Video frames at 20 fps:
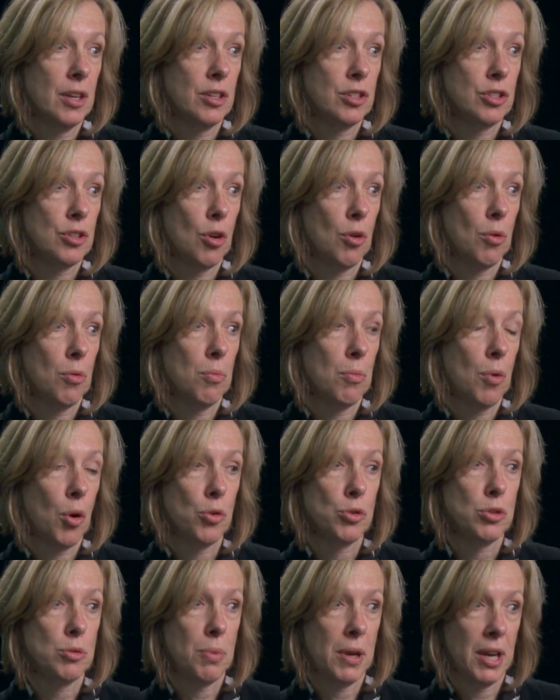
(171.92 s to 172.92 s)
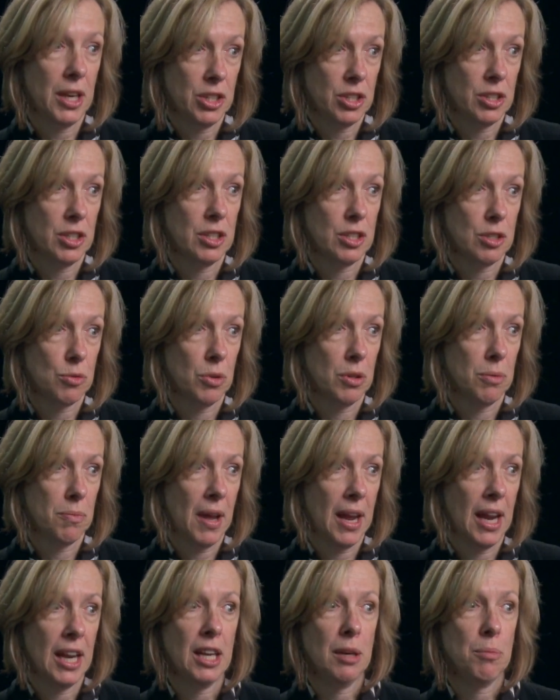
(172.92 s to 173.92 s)
So most patients, with
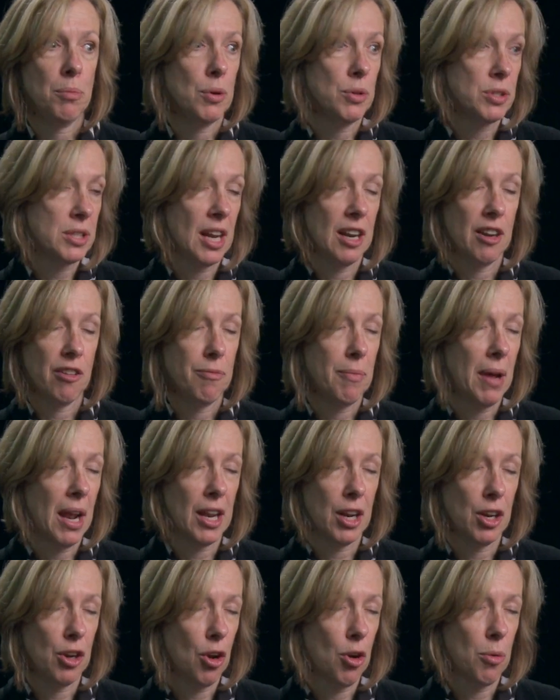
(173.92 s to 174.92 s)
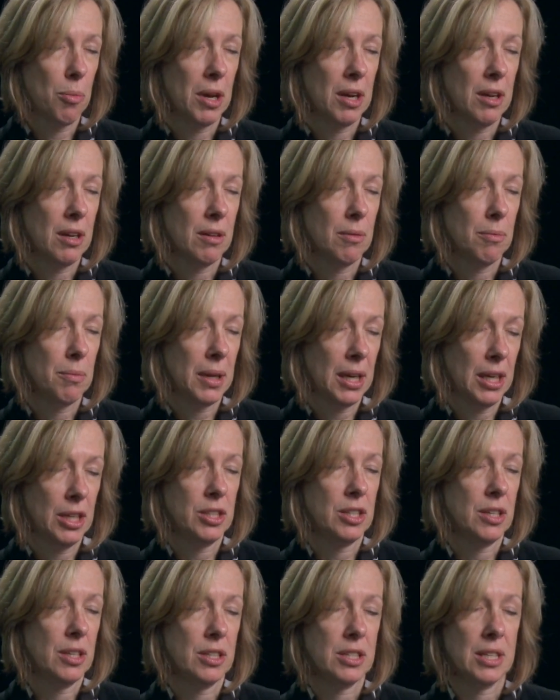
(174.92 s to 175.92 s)
80% of melanoma
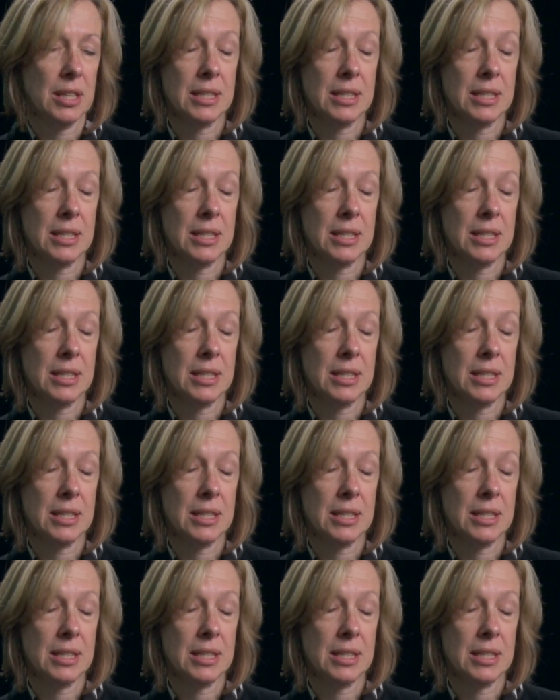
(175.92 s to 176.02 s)
patients,